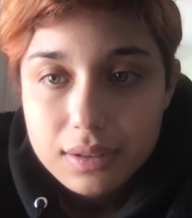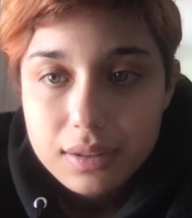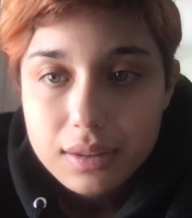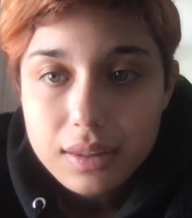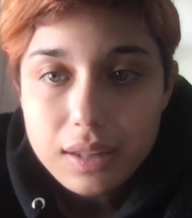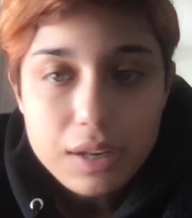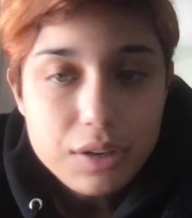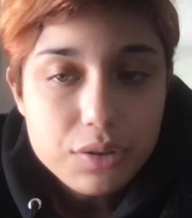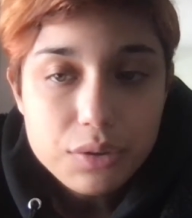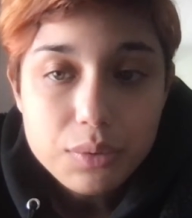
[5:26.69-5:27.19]

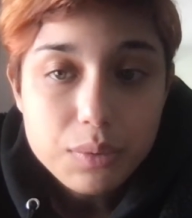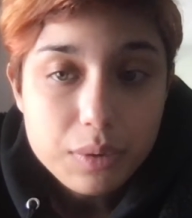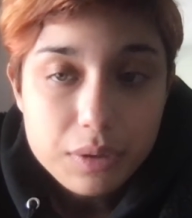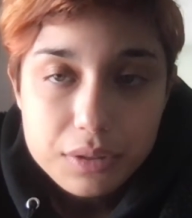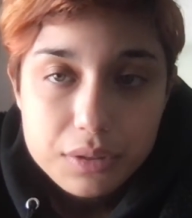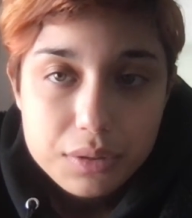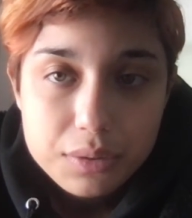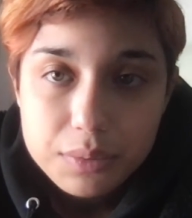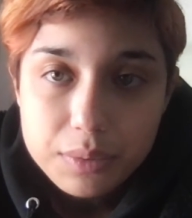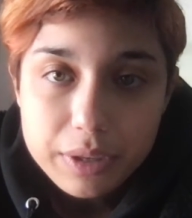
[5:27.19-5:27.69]
they don't want
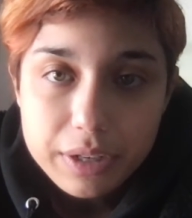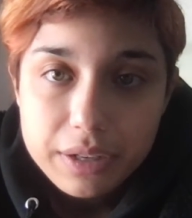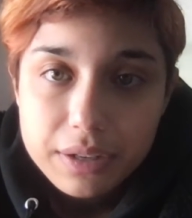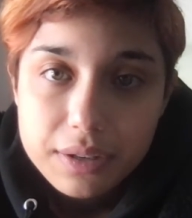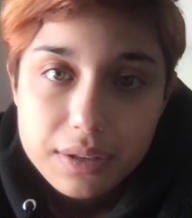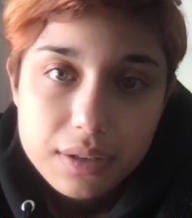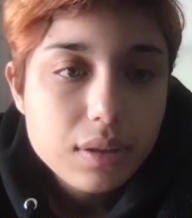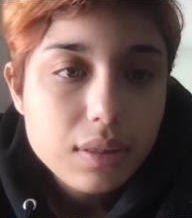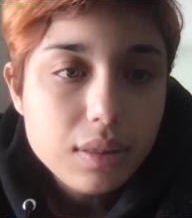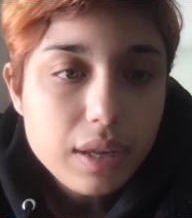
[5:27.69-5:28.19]
to
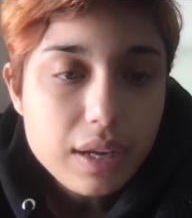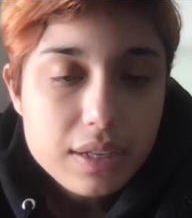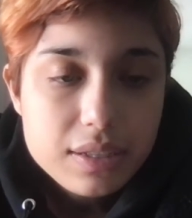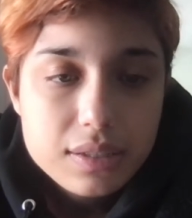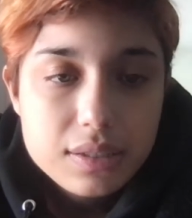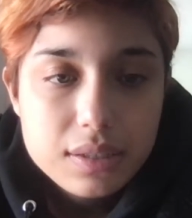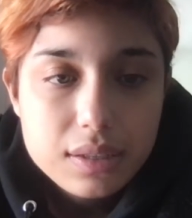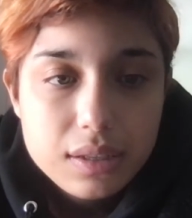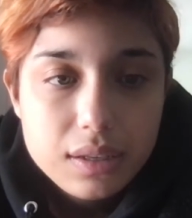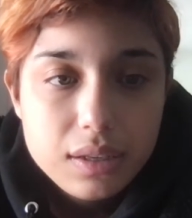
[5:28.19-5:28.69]
wear. And
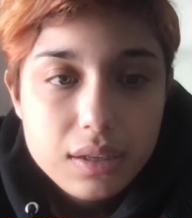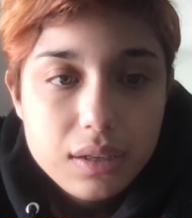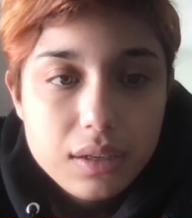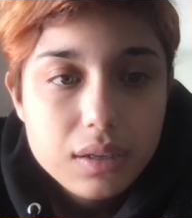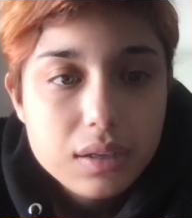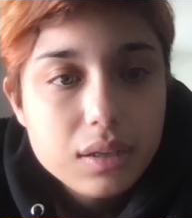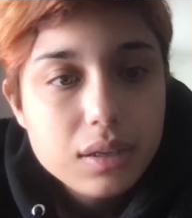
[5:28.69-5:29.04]
lastly,